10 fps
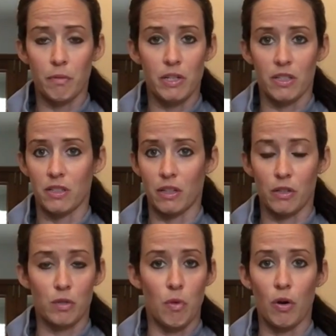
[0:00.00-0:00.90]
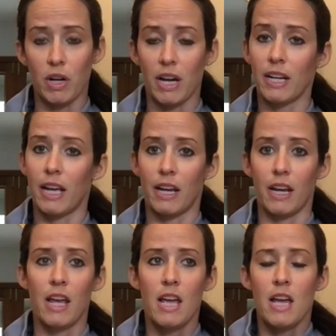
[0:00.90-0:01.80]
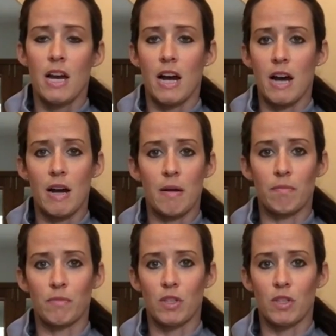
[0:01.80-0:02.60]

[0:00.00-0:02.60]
We just did a small cut and